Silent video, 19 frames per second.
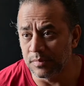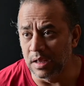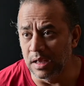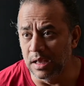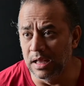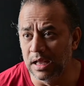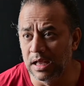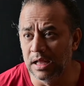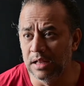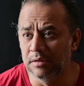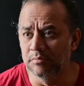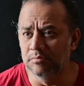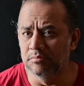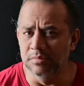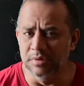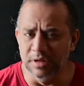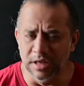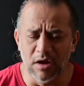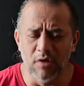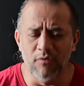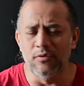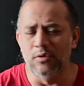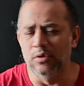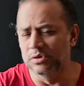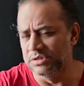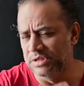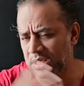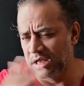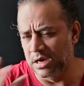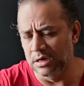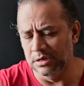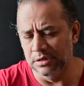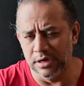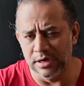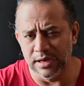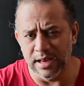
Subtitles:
And there, of course, there are other